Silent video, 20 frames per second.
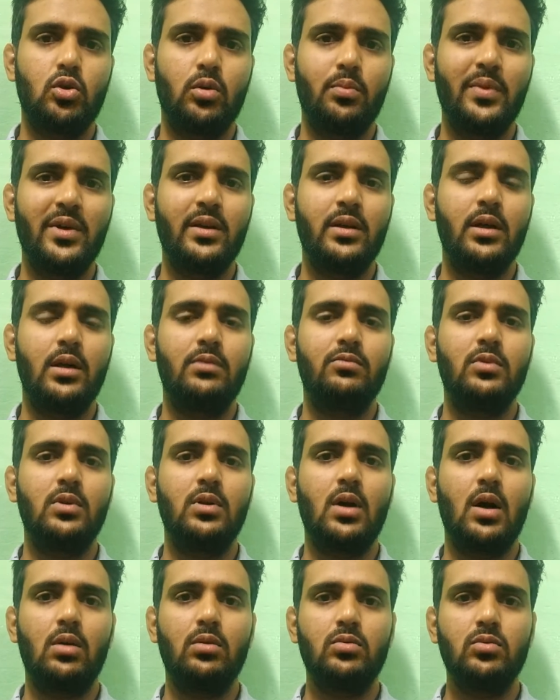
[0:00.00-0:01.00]
domain
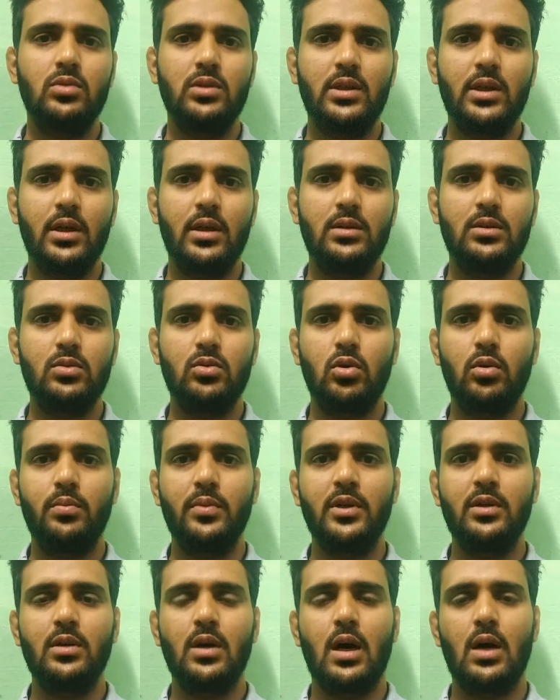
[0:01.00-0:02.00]
network, how to create a
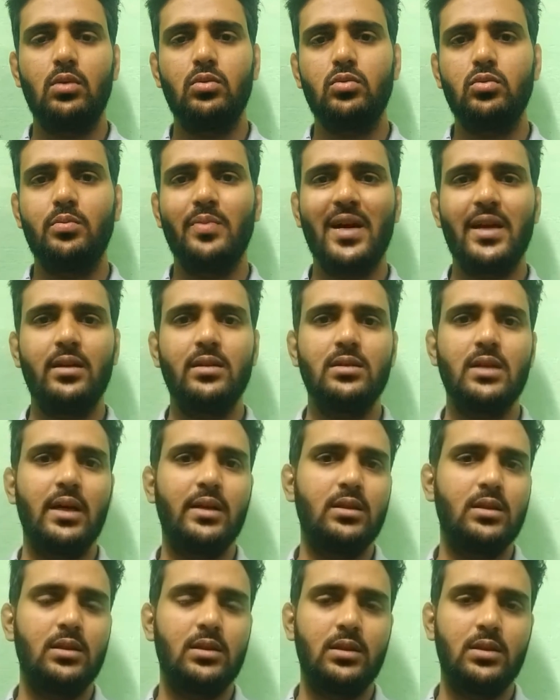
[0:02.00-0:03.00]
domain, how to manage
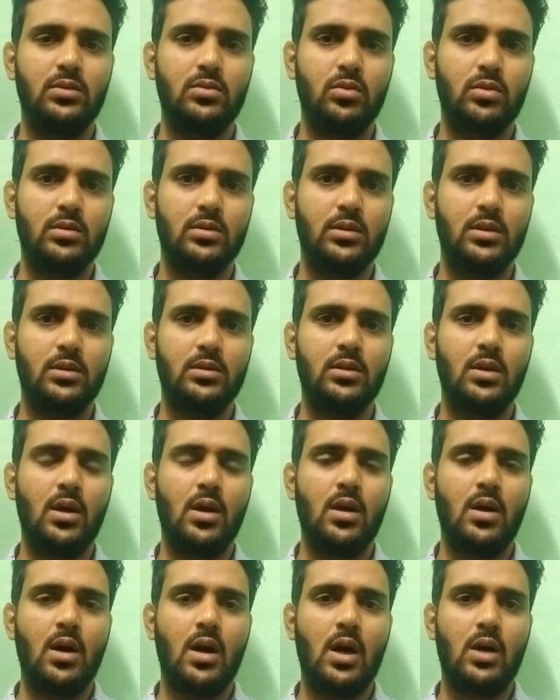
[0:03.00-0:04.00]
IT resources,
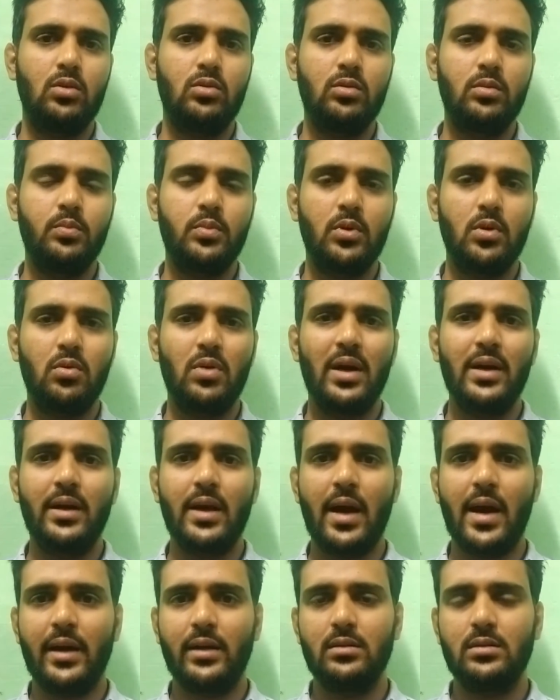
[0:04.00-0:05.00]
how to
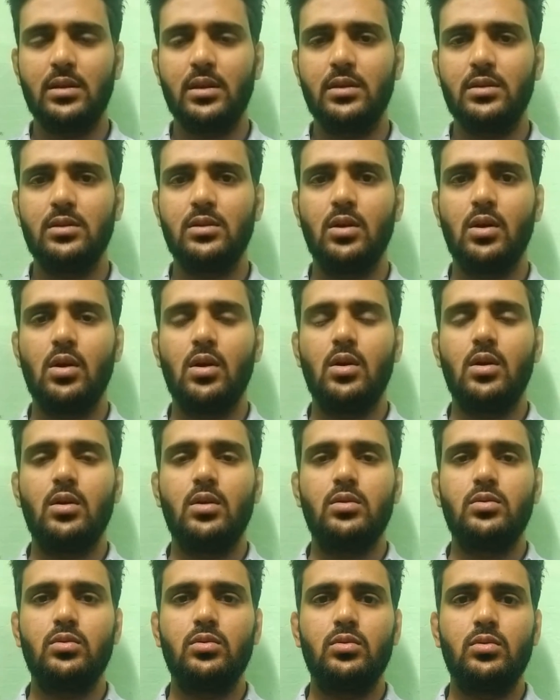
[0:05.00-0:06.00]
provide access
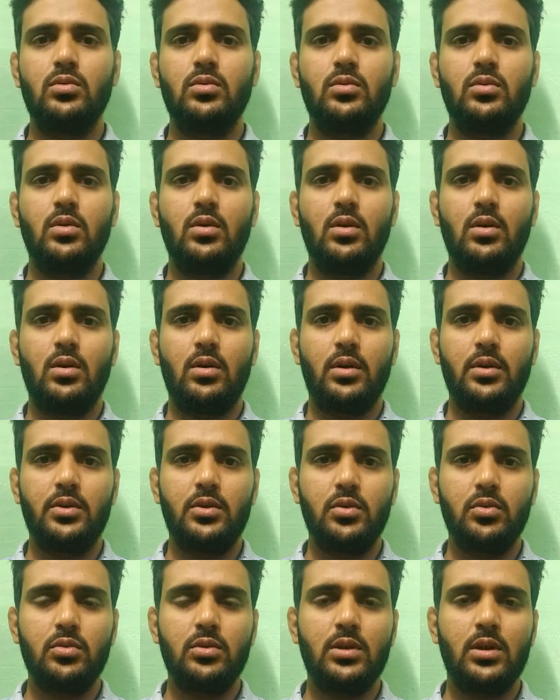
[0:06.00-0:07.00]
to
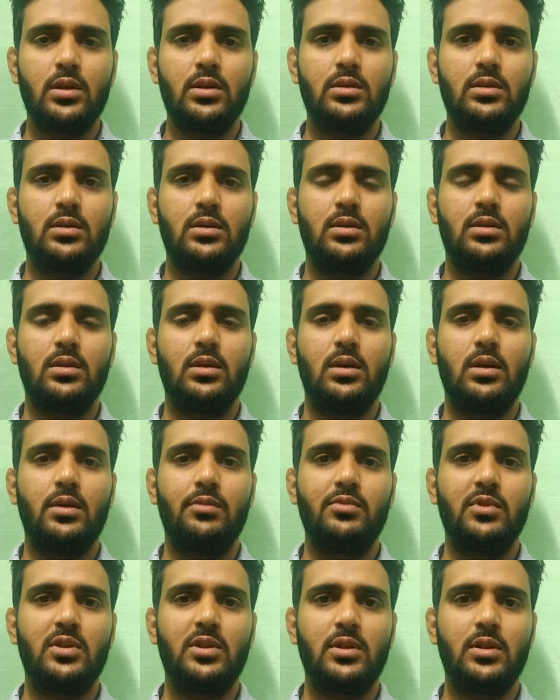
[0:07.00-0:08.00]
users
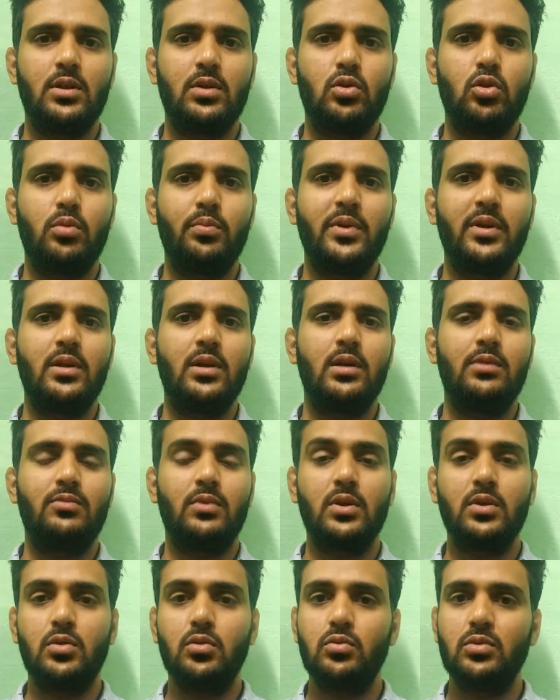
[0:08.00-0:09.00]
within a domain
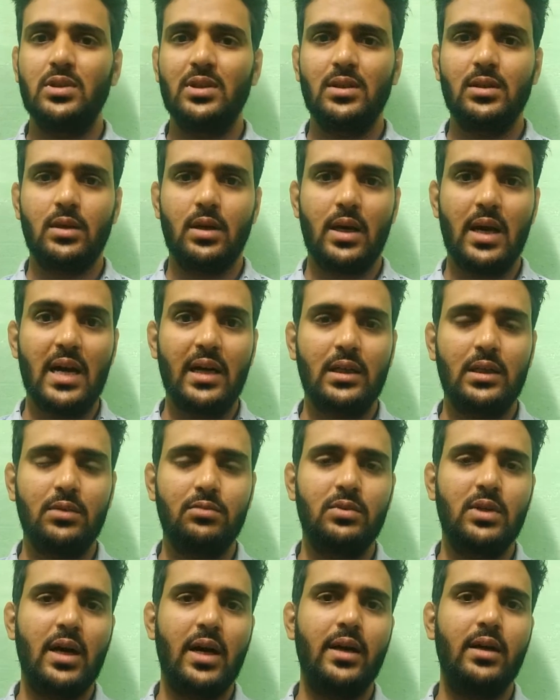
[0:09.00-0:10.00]
network using
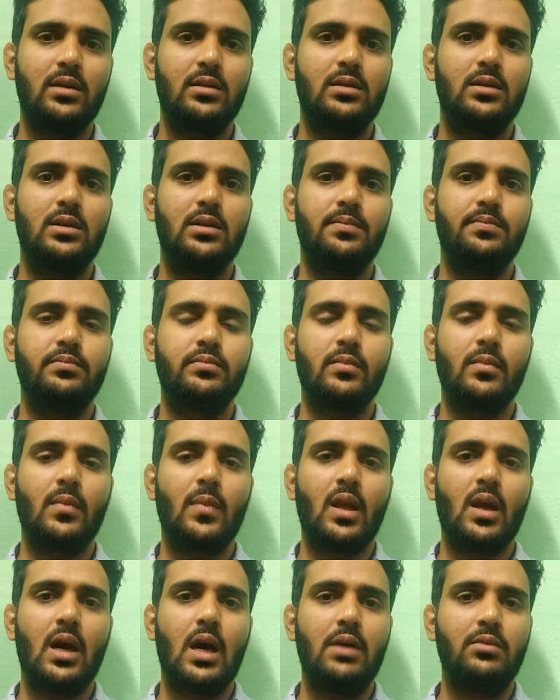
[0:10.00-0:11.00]
Active Directory.
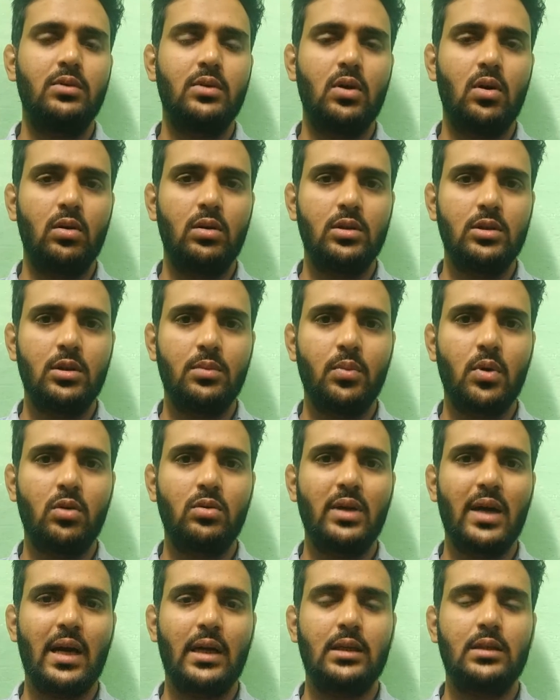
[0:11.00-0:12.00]
I have a knowledge
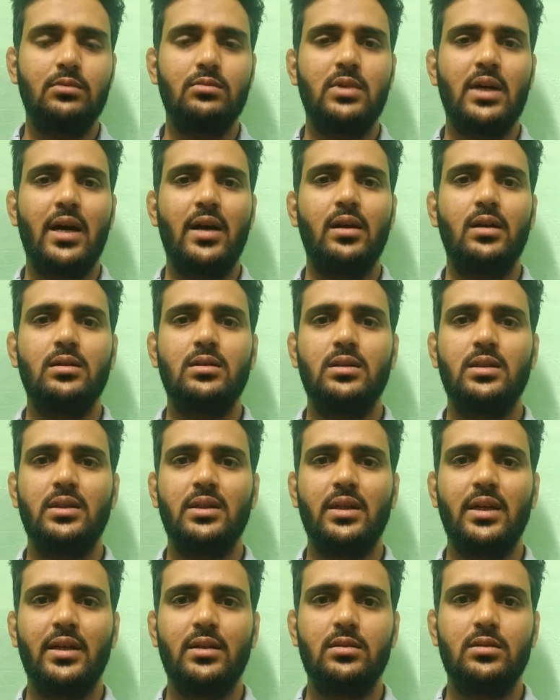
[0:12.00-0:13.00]
about Active
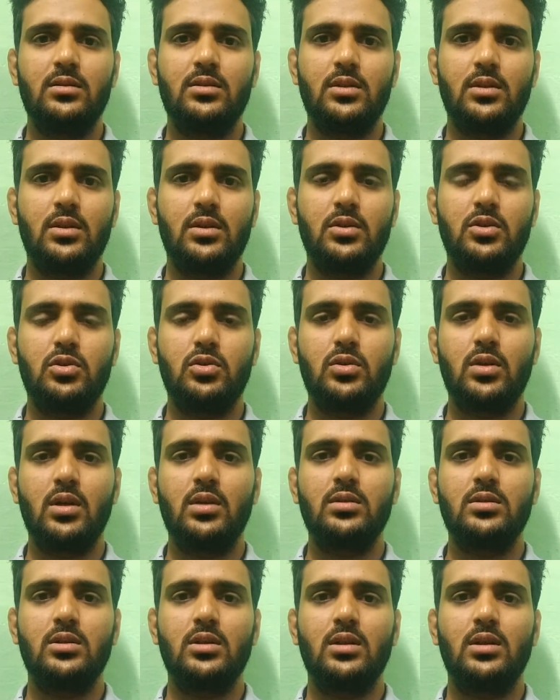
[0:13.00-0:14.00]
Directory, its
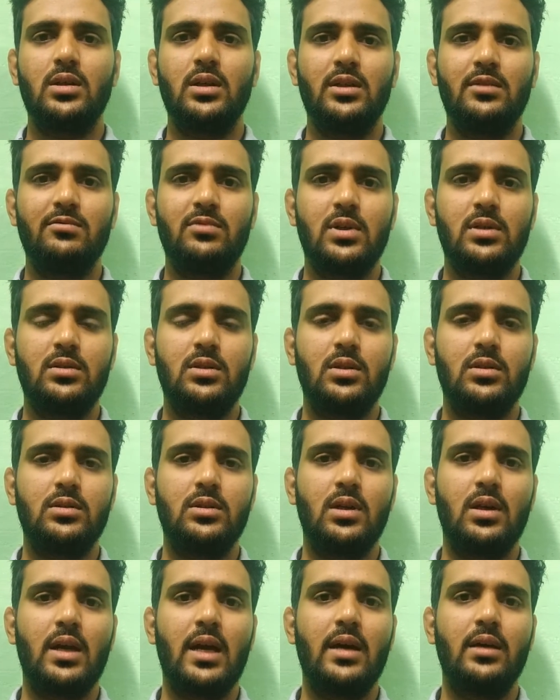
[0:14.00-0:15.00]
structure,
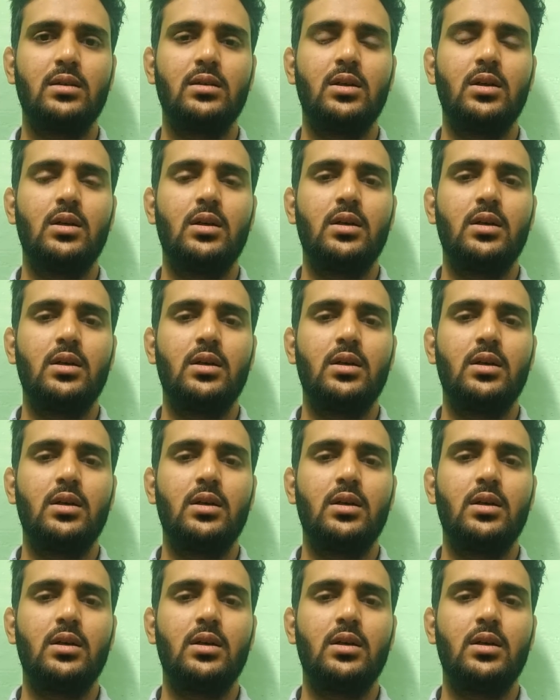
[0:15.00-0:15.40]
infrastructure like